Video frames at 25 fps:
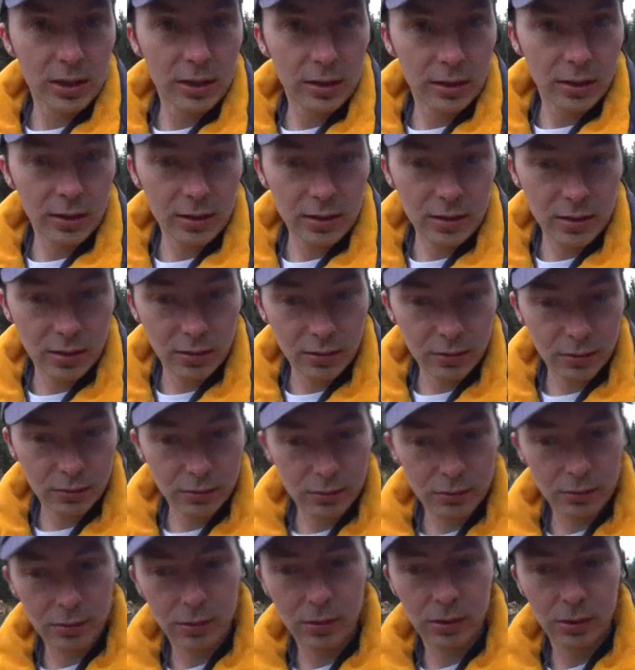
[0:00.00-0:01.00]
as he likes to
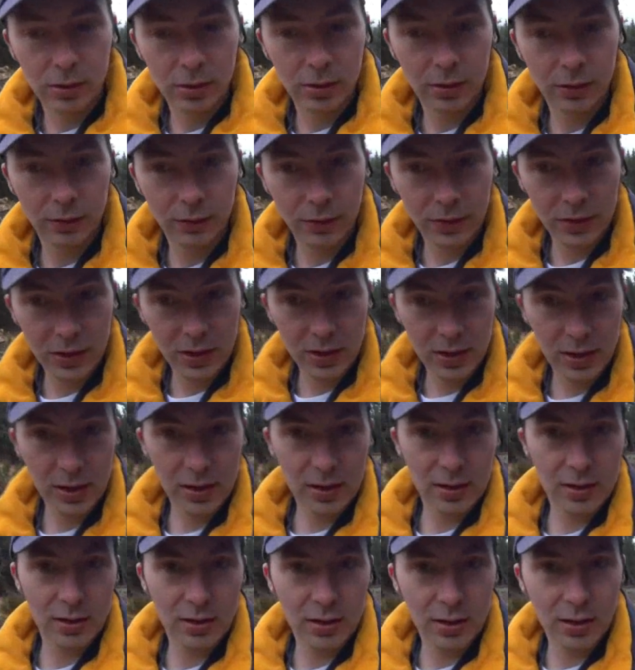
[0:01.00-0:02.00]
call
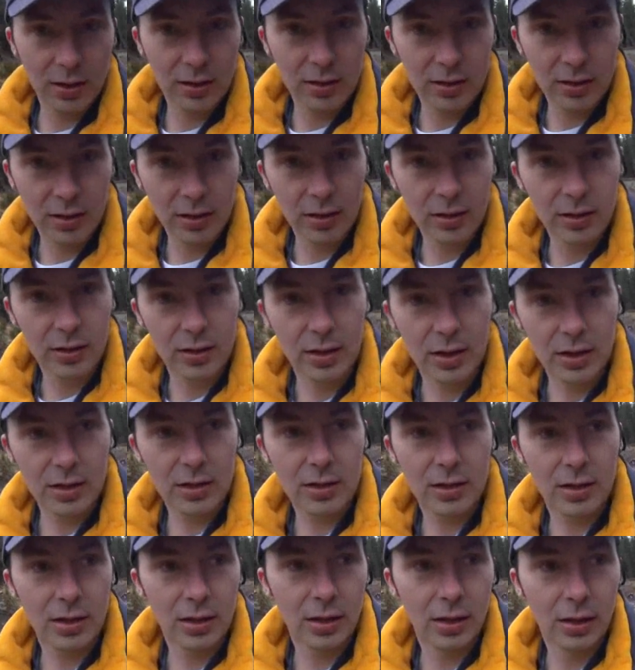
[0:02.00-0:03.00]
physicists and
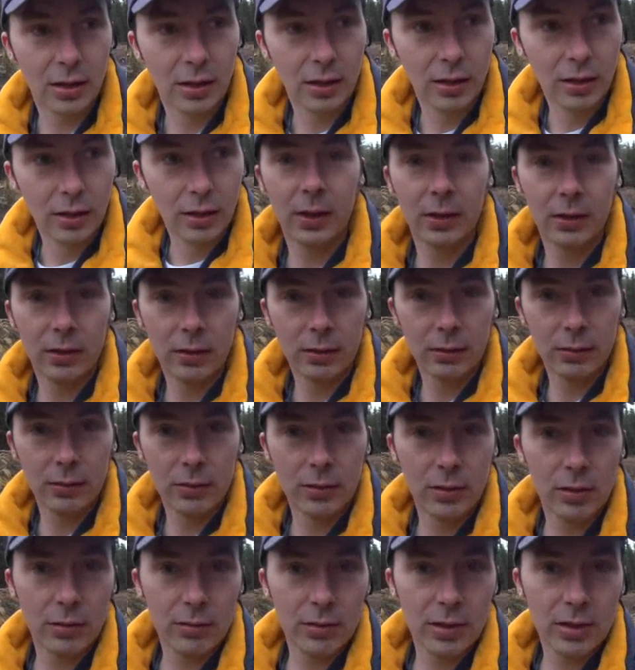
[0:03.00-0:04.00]
scientists
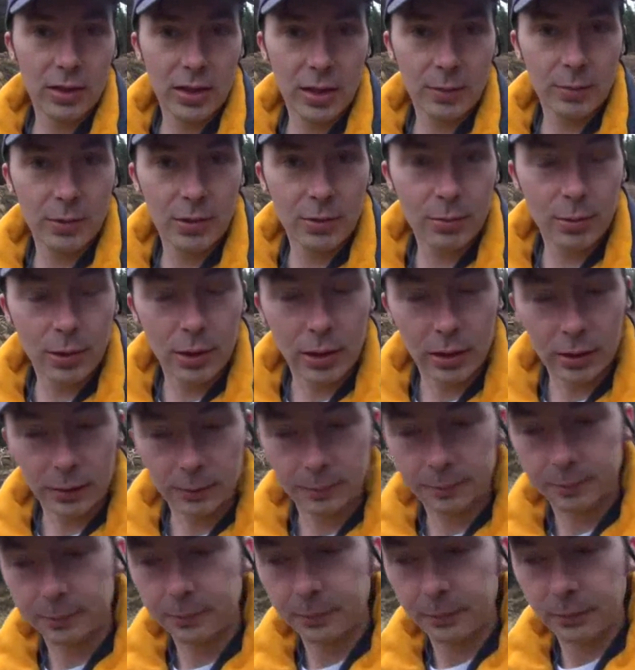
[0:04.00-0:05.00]
don't accept his
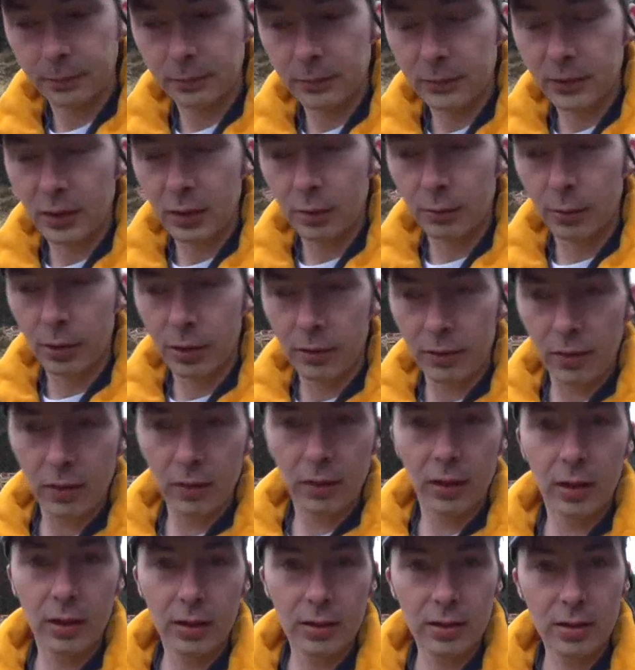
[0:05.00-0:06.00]
work. One of
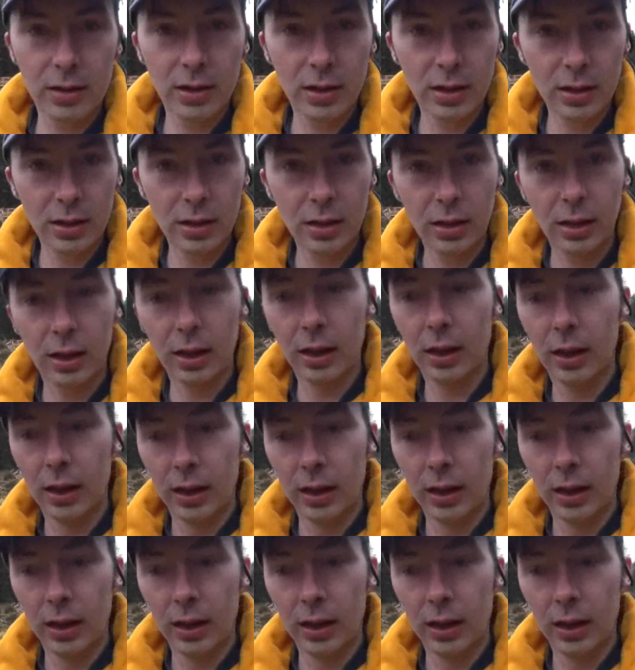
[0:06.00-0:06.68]
the things he